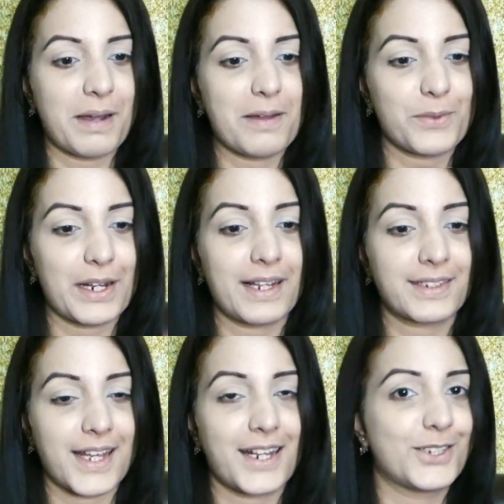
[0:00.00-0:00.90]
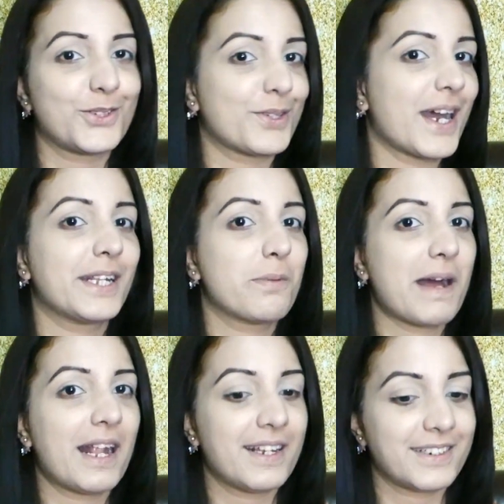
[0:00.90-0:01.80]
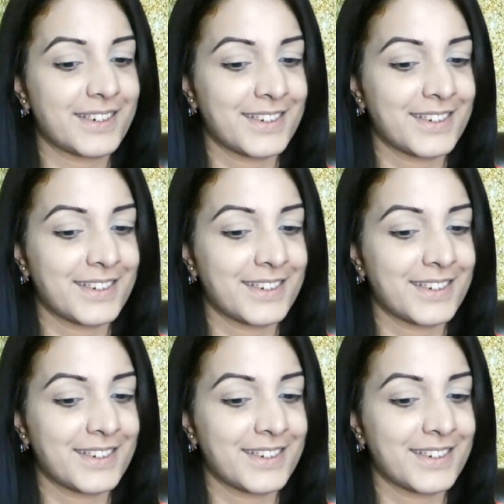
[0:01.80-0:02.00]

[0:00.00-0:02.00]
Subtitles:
I'm really excited to try the palette.